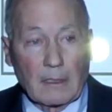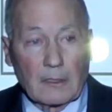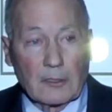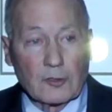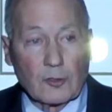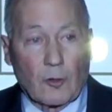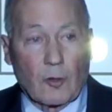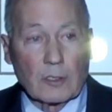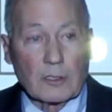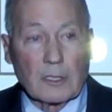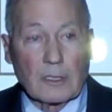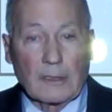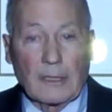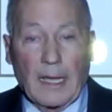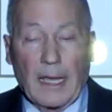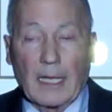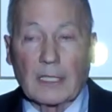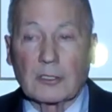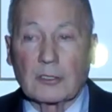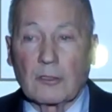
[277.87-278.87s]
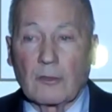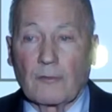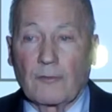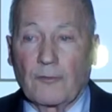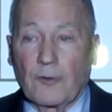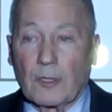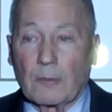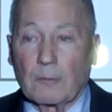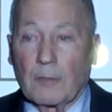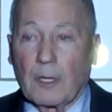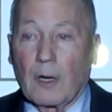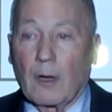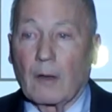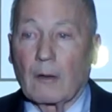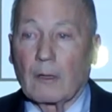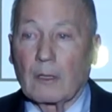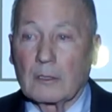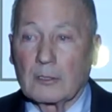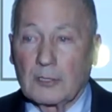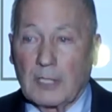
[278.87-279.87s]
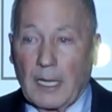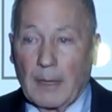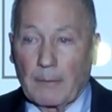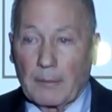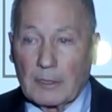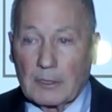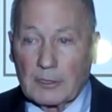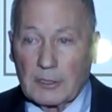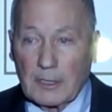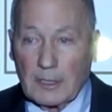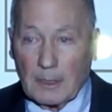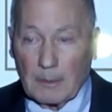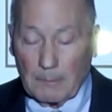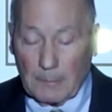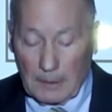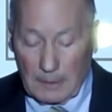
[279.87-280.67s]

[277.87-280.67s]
Georgia National Football Championship.